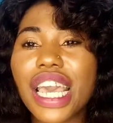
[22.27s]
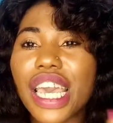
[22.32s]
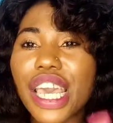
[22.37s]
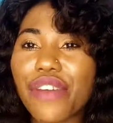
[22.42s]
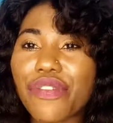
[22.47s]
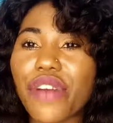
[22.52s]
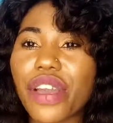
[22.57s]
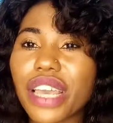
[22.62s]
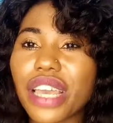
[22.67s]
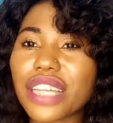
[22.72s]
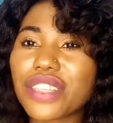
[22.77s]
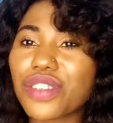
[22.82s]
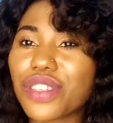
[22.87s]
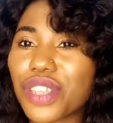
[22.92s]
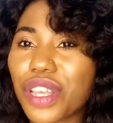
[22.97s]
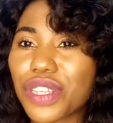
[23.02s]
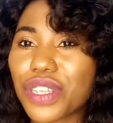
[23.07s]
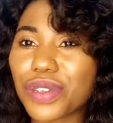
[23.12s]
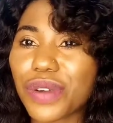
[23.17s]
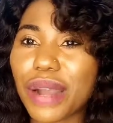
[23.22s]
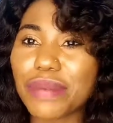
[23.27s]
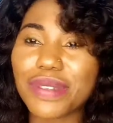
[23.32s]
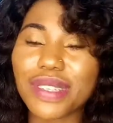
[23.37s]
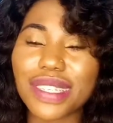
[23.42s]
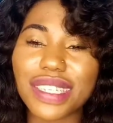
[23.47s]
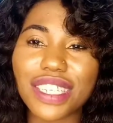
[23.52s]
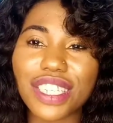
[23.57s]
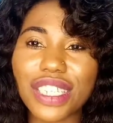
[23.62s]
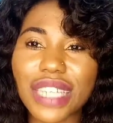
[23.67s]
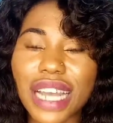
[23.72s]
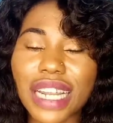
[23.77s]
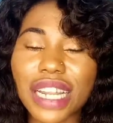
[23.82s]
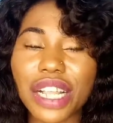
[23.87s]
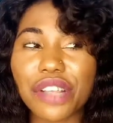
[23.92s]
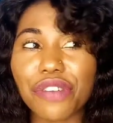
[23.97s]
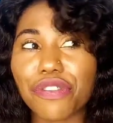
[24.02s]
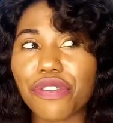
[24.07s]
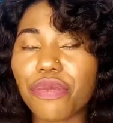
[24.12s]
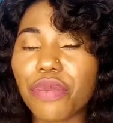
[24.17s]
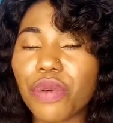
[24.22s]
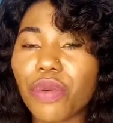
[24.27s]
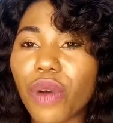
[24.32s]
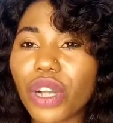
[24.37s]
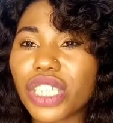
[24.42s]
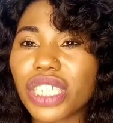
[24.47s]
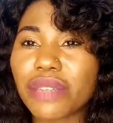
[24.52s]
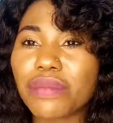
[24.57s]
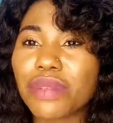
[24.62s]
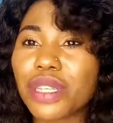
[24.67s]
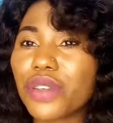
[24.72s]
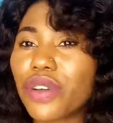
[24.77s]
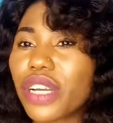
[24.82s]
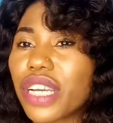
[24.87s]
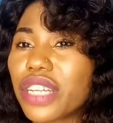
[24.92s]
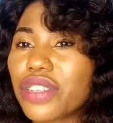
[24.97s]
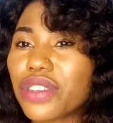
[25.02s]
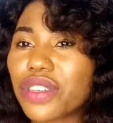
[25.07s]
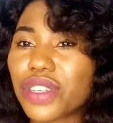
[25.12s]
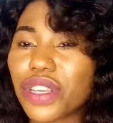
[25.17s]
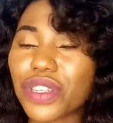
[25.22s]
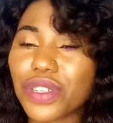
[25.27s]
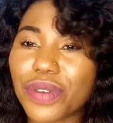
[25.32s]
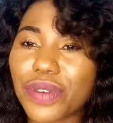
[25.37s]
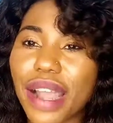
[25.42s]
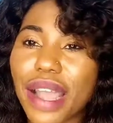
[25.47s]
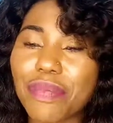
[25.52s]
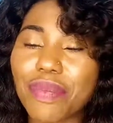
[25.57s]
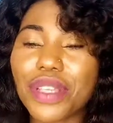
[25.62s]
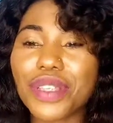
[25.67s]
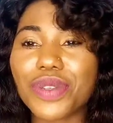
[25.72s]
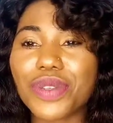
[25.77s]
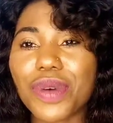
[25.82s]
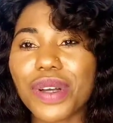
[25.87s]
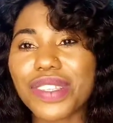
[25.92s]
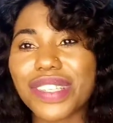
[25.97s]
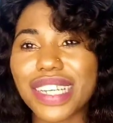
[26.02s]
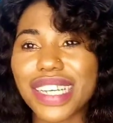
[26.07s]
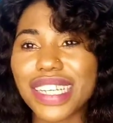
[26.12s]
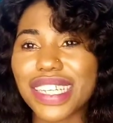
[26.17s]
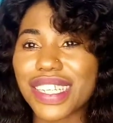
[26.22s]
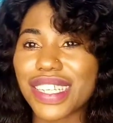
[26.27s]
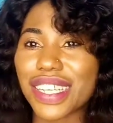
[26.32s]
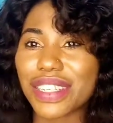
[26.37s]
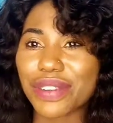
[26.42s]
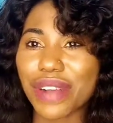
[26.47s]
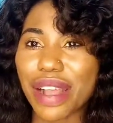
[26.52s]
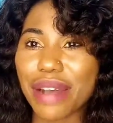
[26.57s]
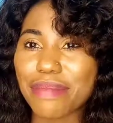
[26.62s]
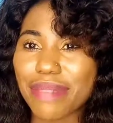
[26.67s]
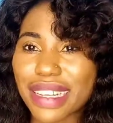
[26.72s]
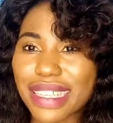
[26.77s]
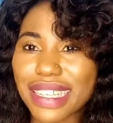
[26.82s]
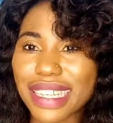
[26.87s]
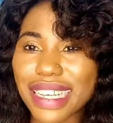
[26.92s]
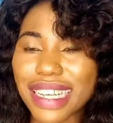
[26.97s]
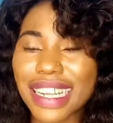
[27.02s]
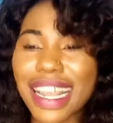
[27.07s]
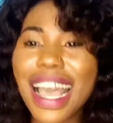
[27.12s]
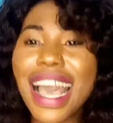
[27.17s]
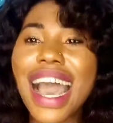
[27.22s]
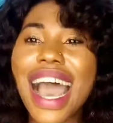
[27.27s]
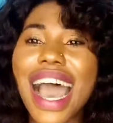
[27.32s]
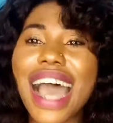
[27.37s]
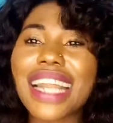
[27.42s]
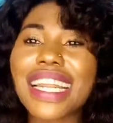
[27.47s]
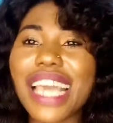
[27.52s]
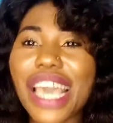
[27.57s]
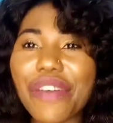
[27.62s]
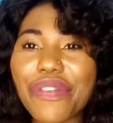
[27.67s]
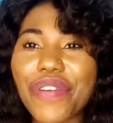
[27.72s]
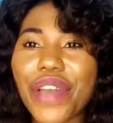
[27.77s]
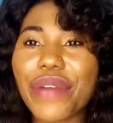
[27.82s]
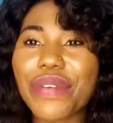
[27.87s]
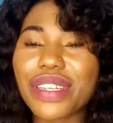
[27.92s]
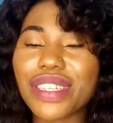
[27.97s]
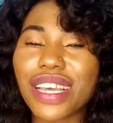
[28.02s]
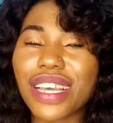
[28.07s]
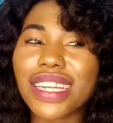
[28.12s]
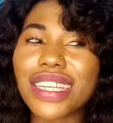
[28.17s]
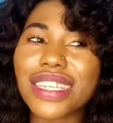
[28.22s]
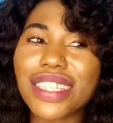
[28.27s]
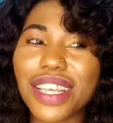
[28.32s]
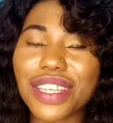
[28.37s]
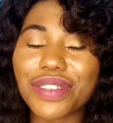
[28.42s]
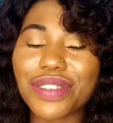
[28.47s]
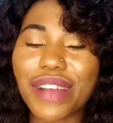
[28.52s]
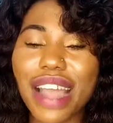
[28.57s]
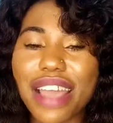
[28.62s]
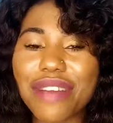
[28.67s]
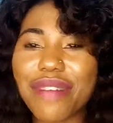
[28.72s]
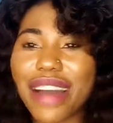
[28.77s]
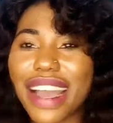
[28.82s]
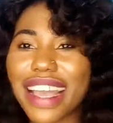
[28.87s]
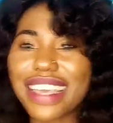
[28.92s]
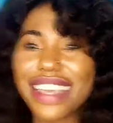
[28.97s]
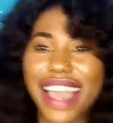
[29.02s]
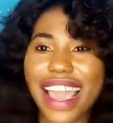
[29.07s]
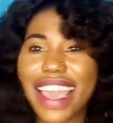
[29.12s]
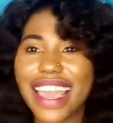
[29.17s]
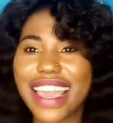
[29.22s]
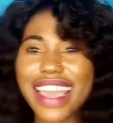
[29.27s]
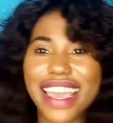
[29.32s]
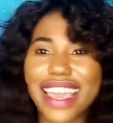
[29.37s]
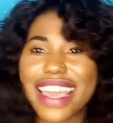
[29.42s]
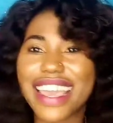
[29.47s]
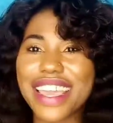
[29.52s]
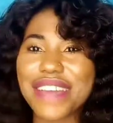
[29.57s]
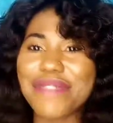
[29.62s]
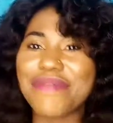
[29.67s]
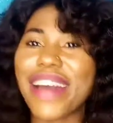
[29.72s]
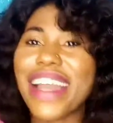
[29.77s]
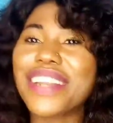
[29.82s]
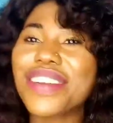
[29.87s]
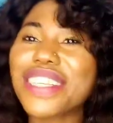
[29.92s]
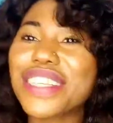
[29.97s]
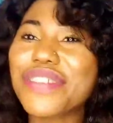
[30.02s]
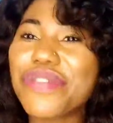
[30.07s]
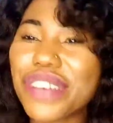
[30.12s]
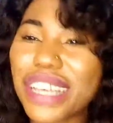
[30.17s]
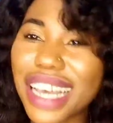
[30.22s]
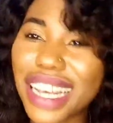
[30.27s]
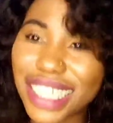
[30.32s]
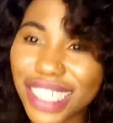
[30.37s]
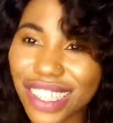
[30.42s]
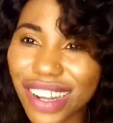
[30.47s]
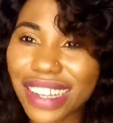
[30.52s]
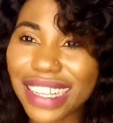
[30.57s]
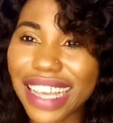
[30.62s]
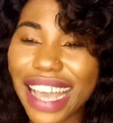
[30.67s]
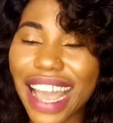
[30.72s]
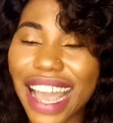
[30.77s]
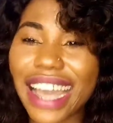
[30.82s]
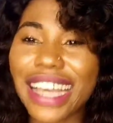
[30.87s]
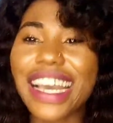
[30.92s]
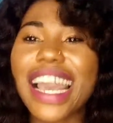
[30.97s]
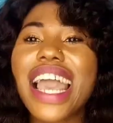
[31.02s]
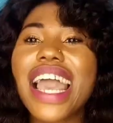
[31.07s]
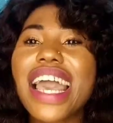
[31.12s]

If you're yet to subscribe to this channel, if you've been watching me, you're yet to subscribe, please do want to hit the subscribe button. And if you're a returning subscriber, yay, my notification gang,